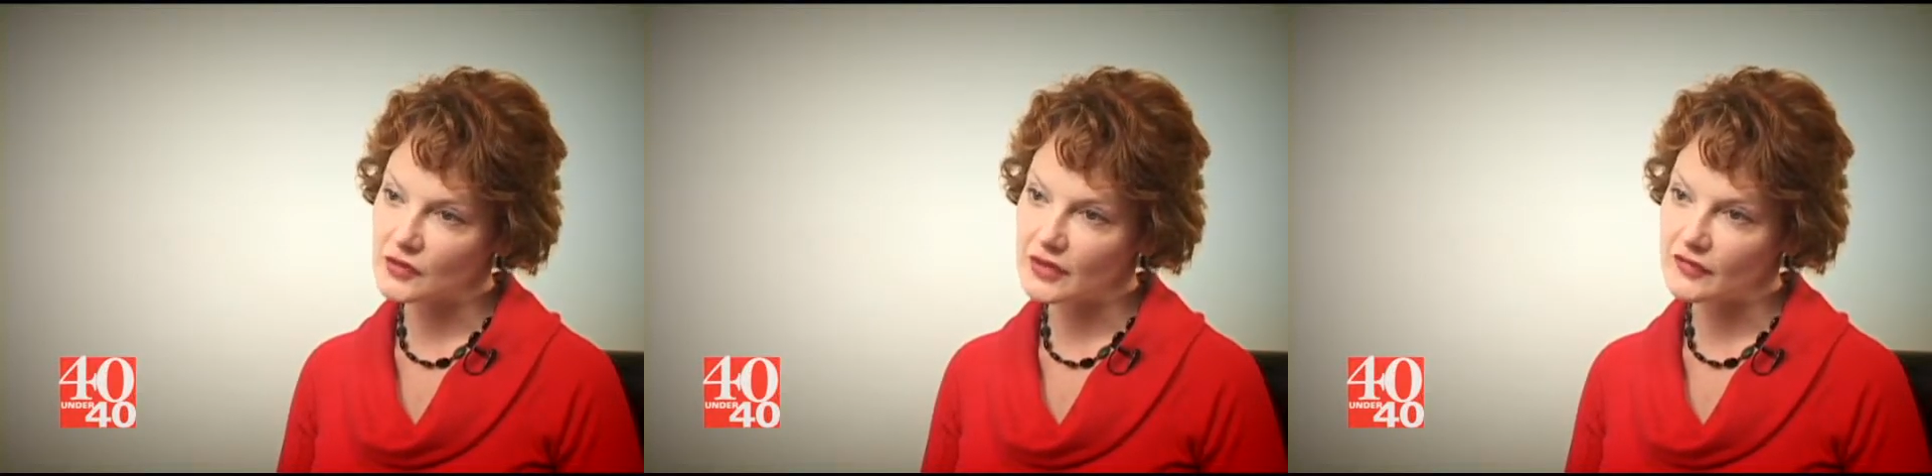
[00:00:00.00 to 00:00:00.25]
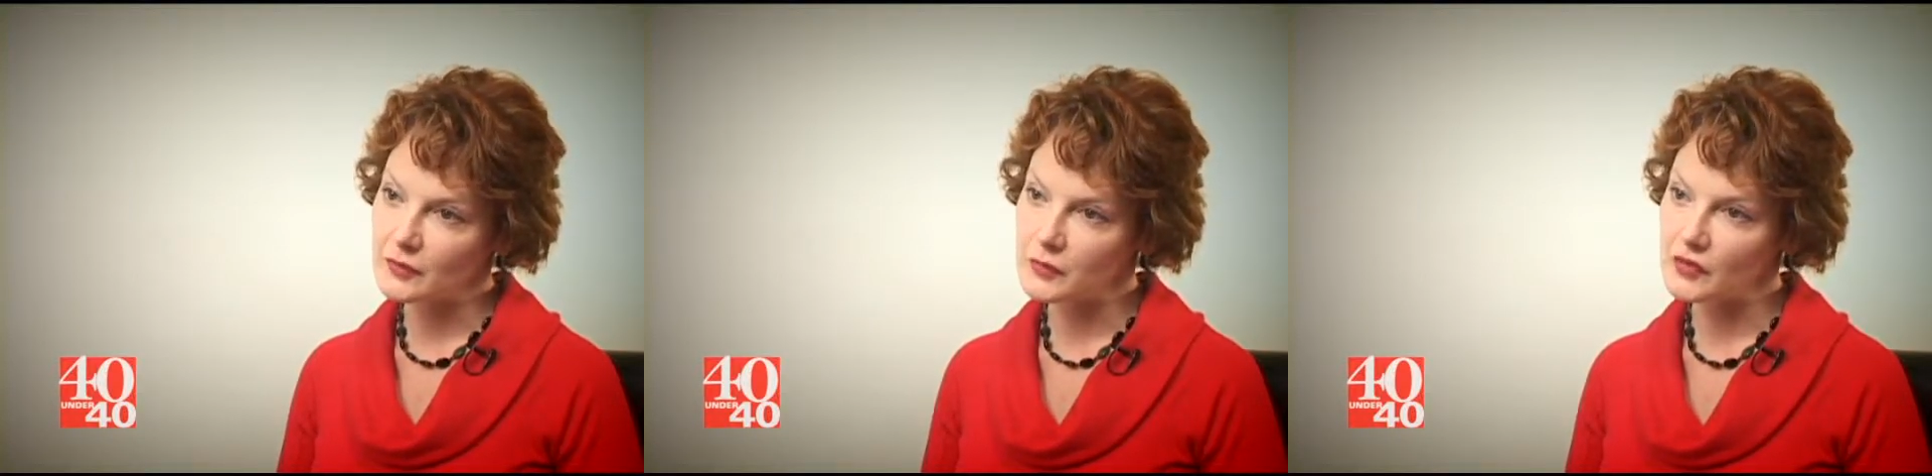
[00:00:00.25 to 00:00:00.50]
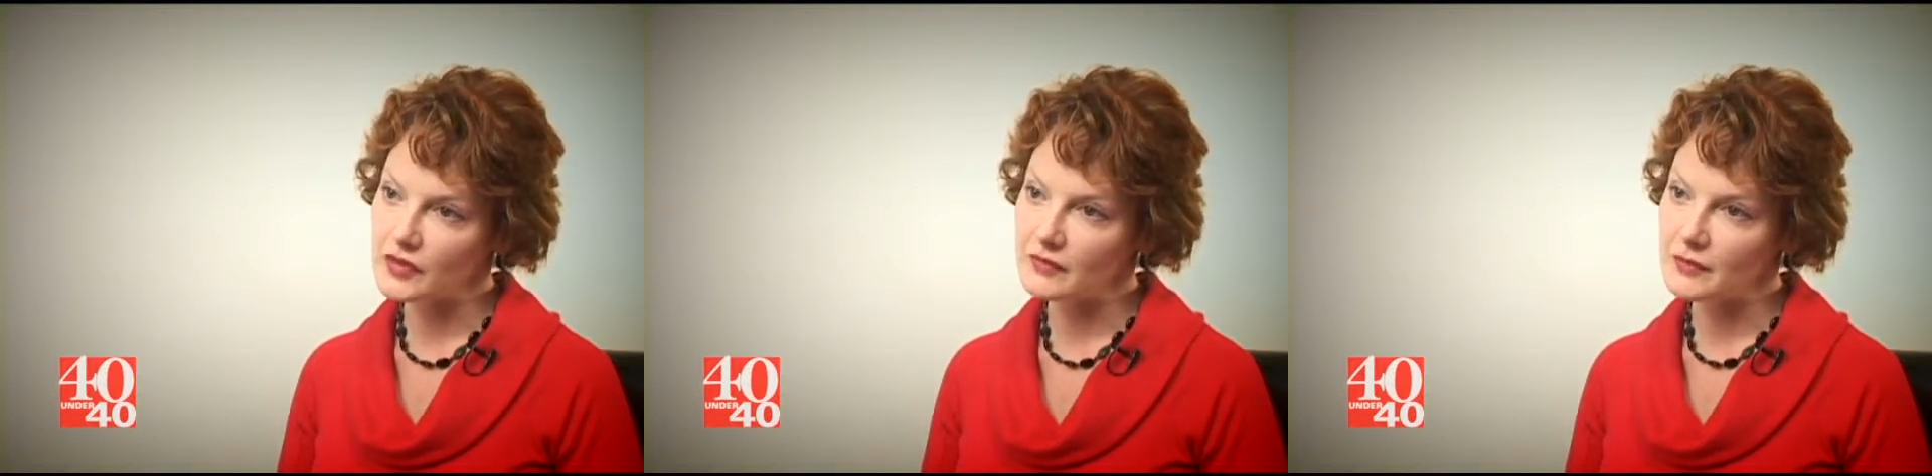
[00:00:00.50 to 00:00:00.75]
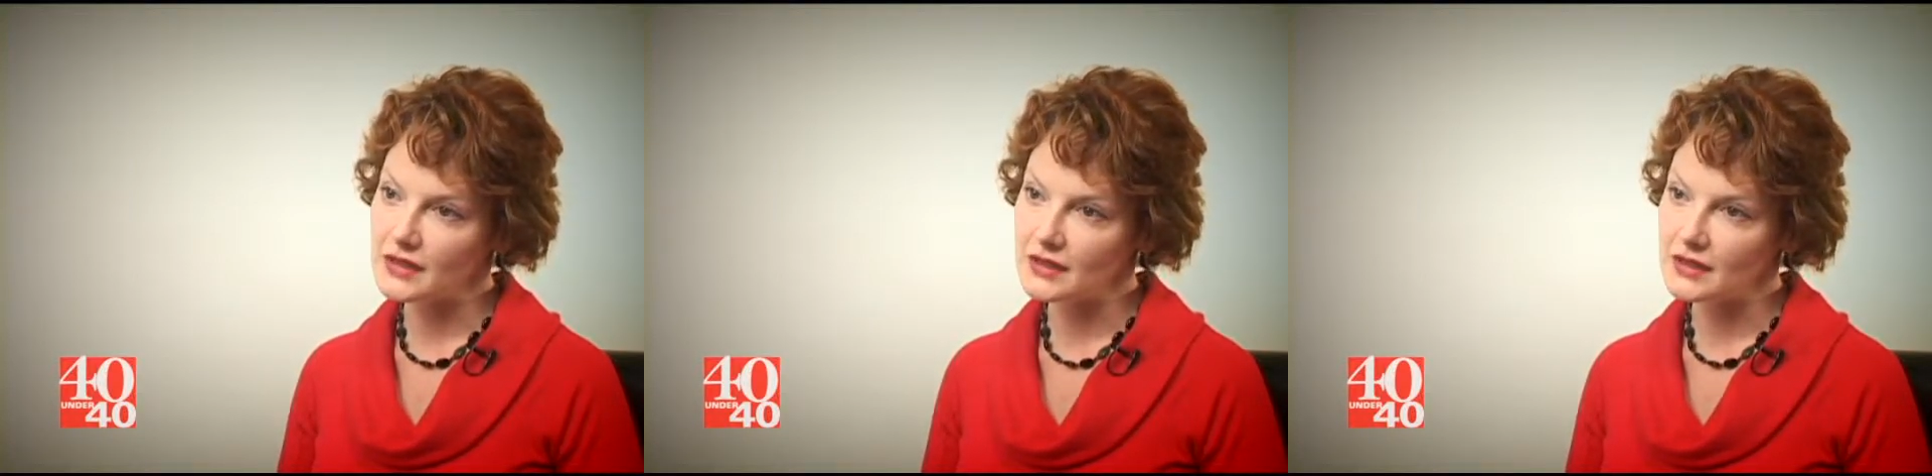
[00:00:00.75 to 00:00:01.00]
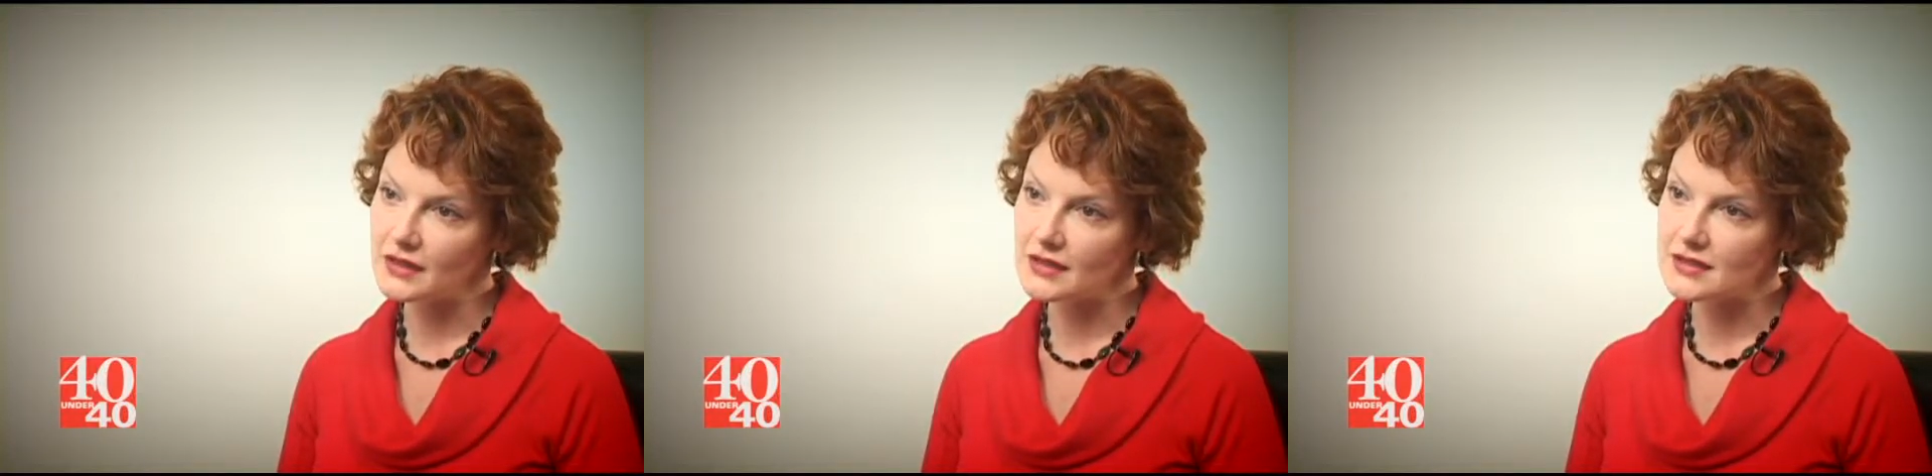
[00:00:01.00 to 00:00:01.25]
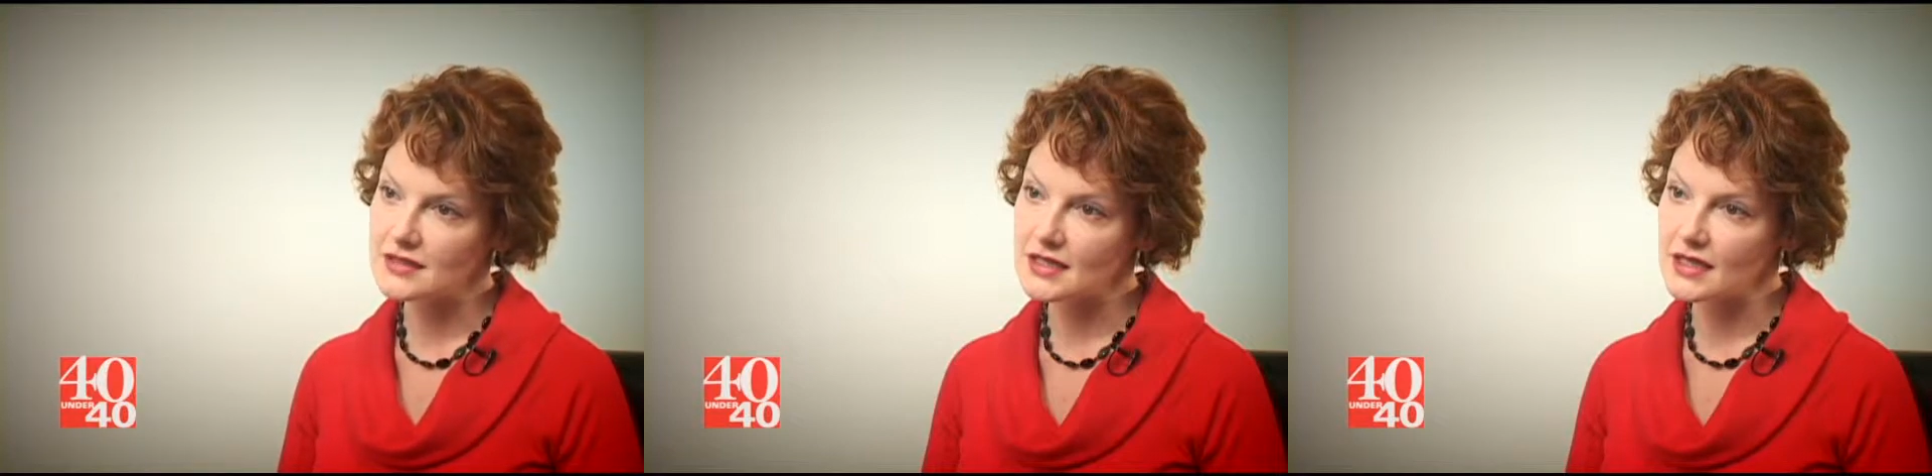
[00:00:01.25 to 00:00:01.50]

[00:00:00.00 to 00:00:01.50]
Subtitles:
grief and bereavement needs,